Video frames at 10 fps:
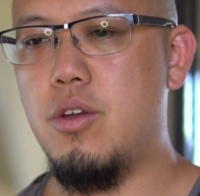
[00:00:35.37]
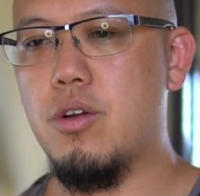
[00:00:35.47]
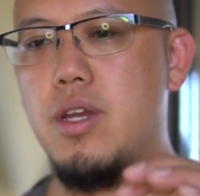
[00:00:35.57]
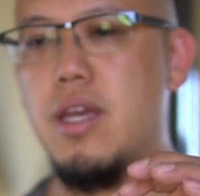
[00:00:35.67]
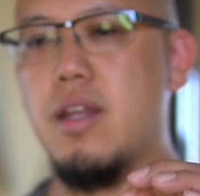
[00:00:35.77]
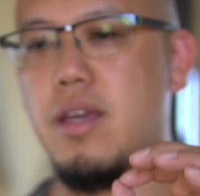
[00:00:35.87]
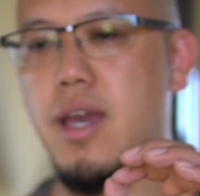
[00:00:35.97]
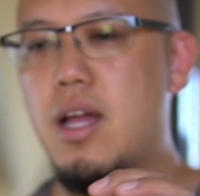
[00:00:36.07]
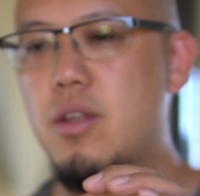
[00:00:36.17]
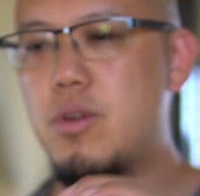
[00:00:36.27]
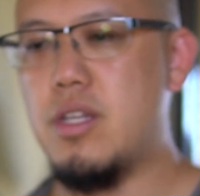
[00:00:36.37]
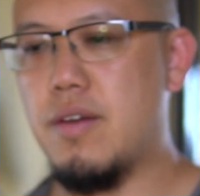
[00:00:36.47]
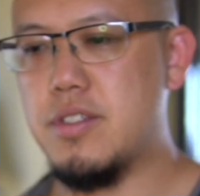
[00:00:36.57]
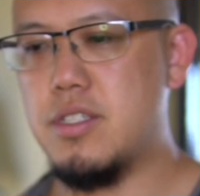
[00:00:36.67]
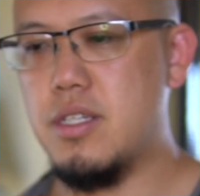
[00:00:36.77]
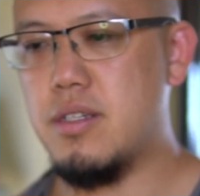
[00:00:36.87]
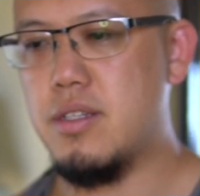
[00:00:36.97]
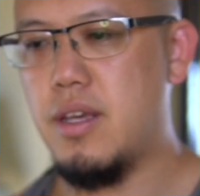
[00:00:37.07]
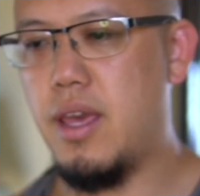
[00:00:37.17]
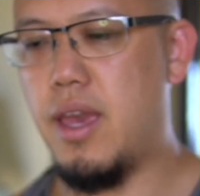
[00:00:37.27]
you're in a calorie
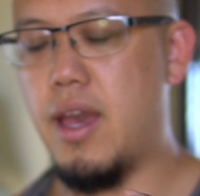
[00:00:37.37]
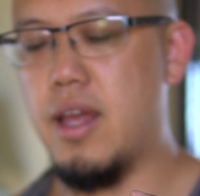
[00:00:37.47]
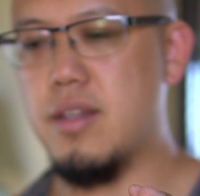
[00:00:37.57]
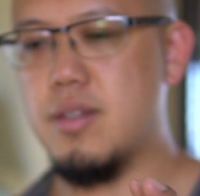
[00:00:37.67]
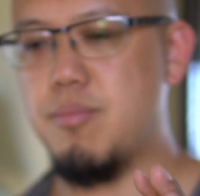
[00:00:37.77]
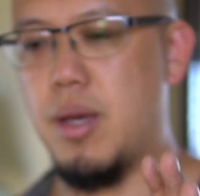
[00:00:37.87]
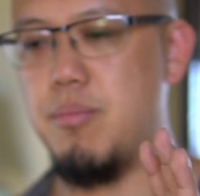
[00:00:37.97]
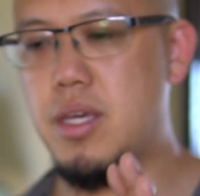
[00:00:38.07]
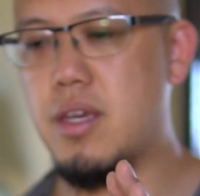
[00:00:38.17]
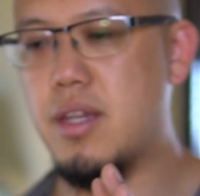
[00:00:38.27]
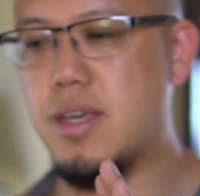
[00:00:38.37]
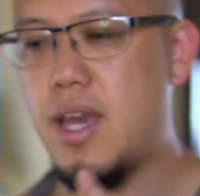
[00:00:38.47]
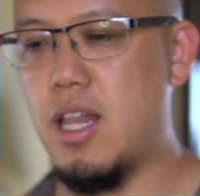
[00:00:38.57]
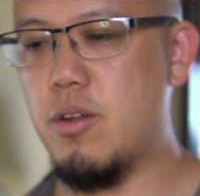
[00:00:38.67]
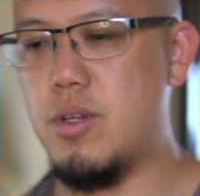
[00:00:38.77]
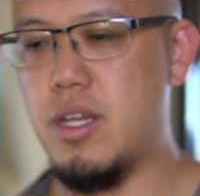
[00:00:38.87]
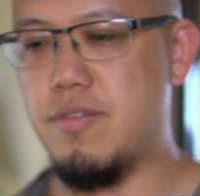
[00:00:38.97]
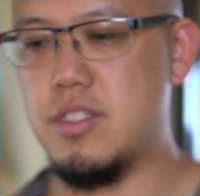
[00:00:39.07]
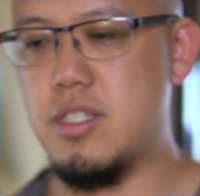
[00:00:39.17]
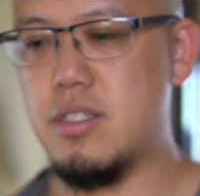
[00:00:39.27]
deficit, and by being in a calorie
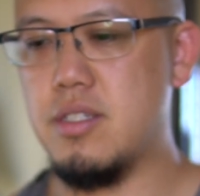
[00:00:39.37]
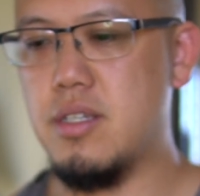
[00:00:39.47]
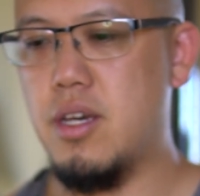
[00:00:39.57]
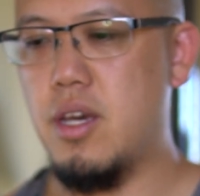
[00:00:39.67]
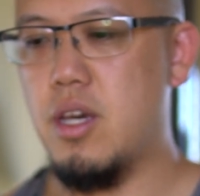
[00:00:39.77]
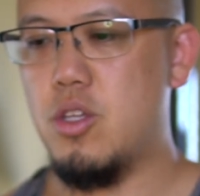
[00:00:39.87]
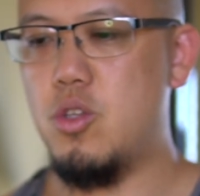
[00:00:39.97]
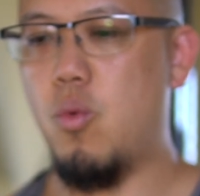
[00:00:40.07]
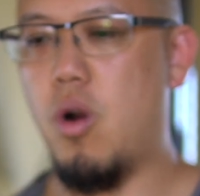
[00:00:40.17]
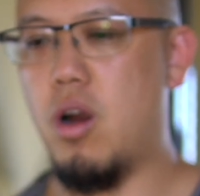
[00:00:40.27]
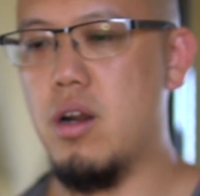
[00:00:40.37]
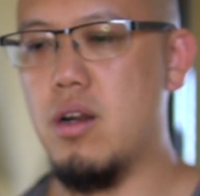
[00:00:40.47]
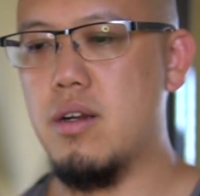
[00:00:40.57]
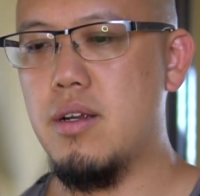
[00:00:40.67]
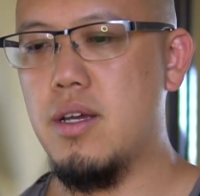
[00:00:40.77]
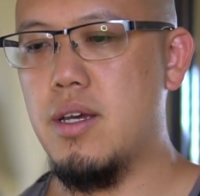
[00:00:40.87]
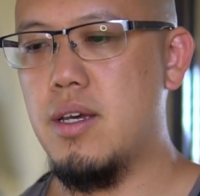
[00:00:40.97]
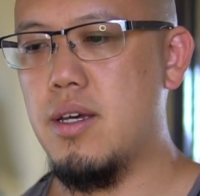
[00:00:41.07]
deficit, you are